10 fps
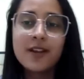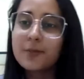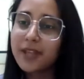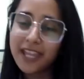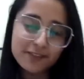
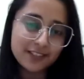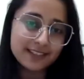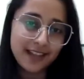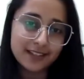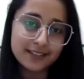Behavioral
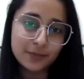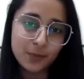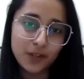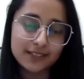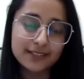Science and
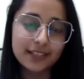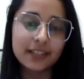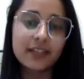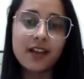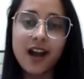
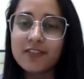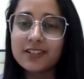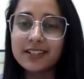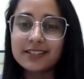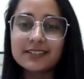Policy,
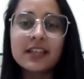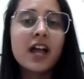Governance,